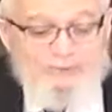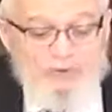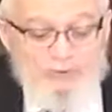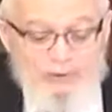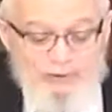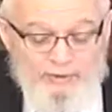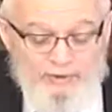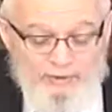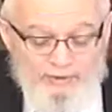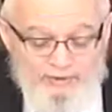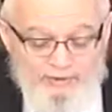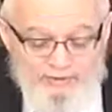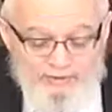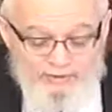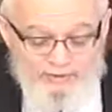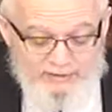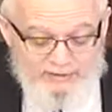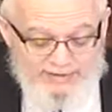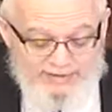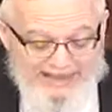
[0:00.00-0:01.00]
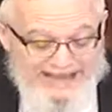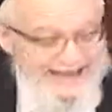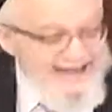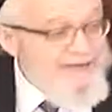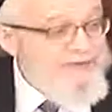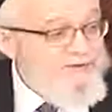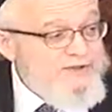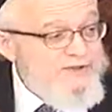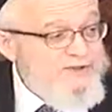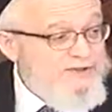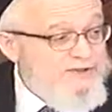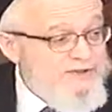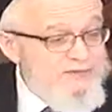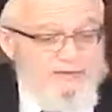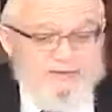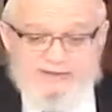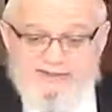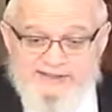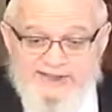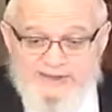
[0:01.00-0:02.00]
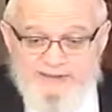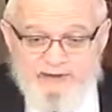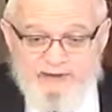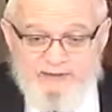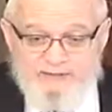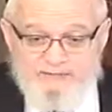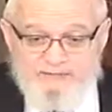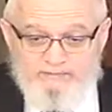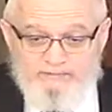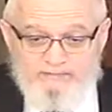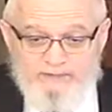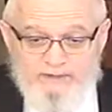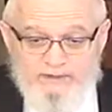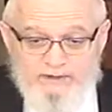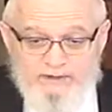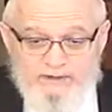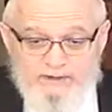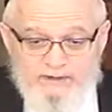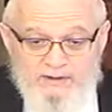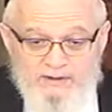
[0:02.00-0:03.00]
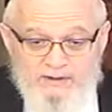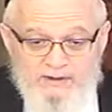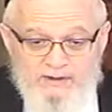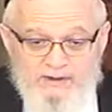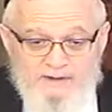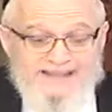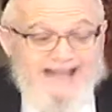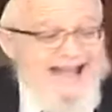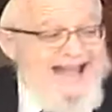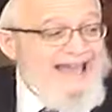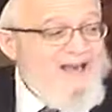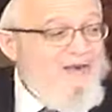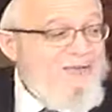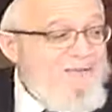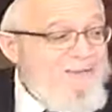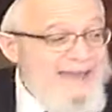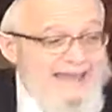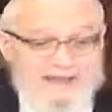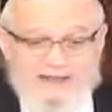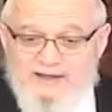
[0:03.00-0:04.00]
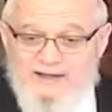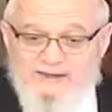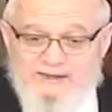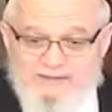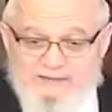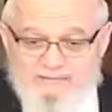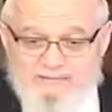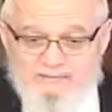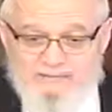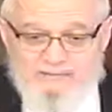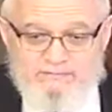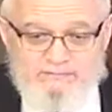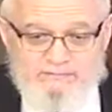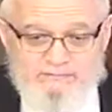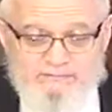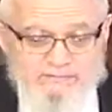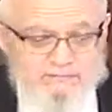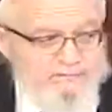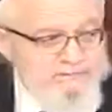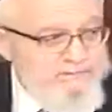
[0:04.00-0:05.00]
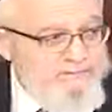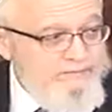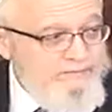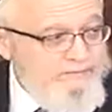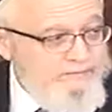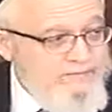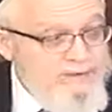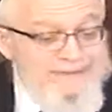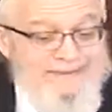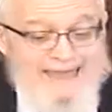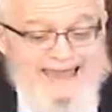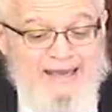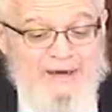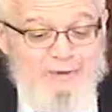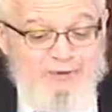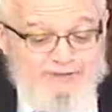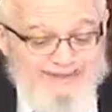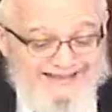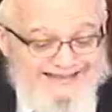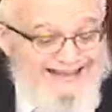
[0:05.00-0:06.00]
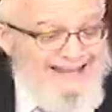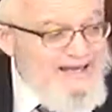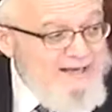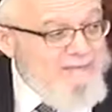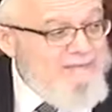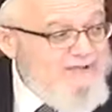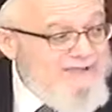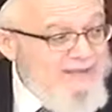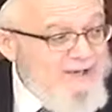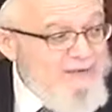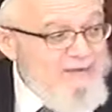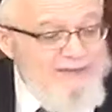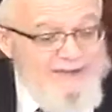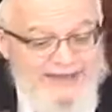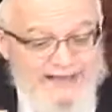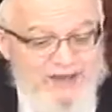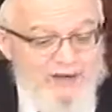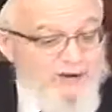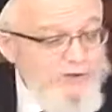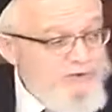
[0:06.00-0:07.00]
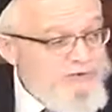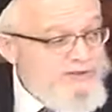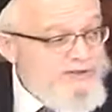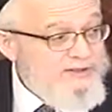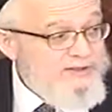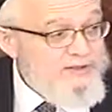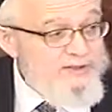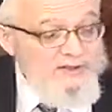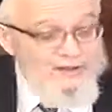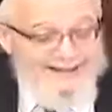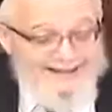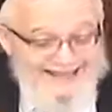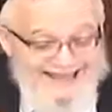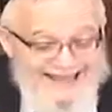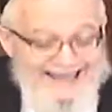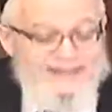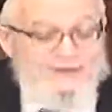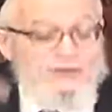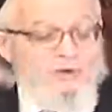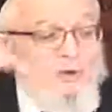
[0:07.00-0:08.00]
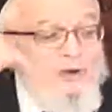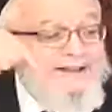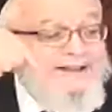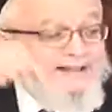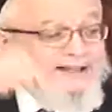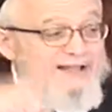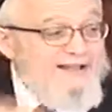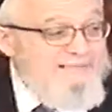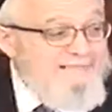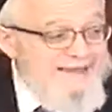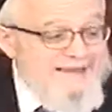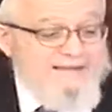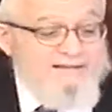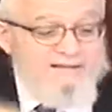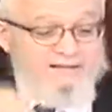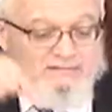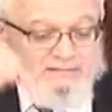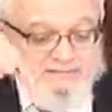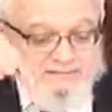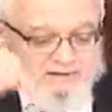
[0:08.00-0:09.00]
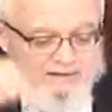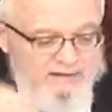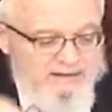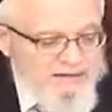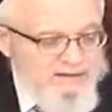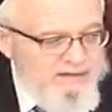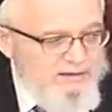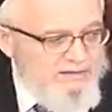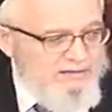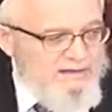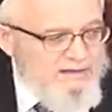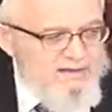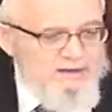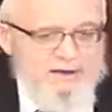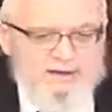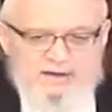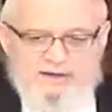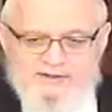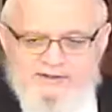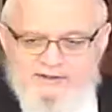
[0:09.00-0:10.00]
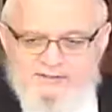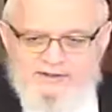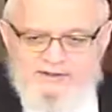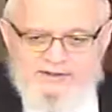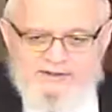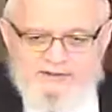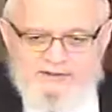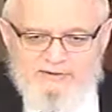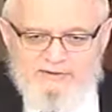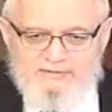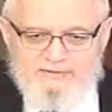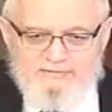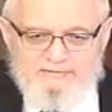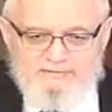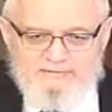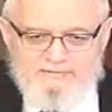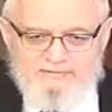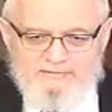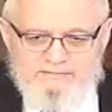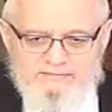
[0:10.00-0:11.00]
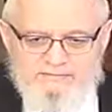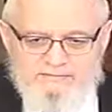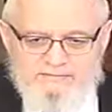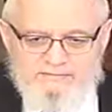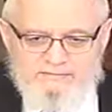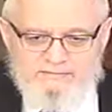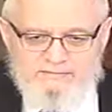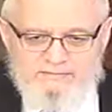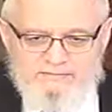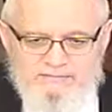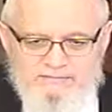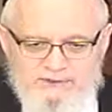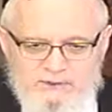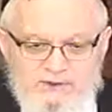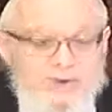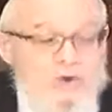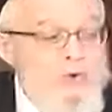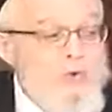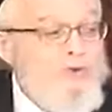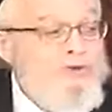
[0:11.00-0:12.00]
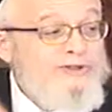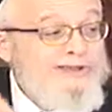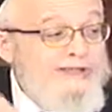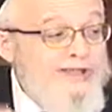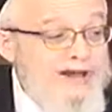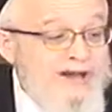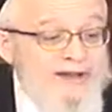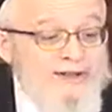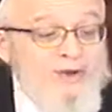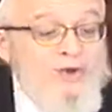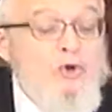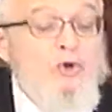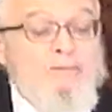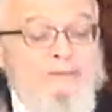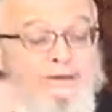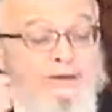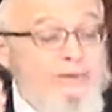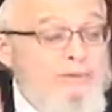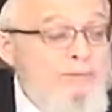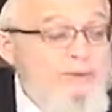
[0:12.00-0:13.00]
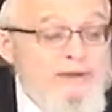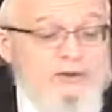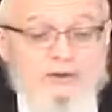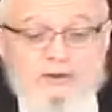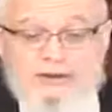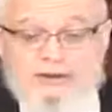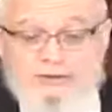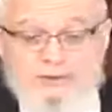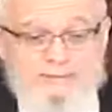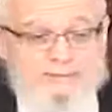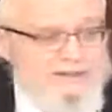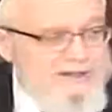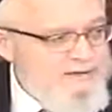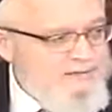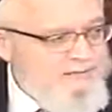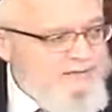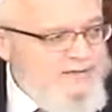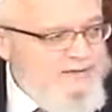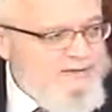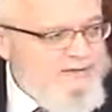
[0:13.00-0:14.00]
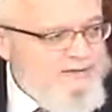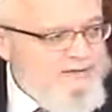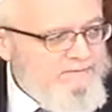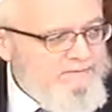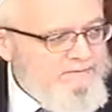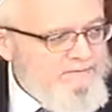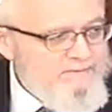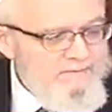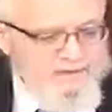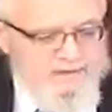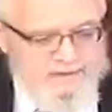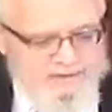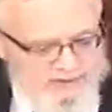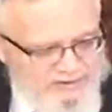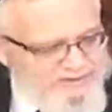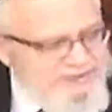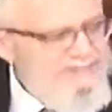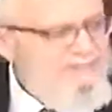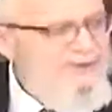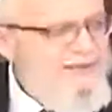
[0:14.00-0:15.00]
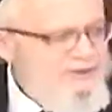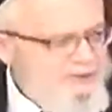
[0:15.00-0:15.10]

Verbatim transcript: who were the, the height of civilization, the height of paganism, the man who's a deed himself, he goes, he's going to admit that God is the master. You who denied, you'll be the, be the one to admit it. You said,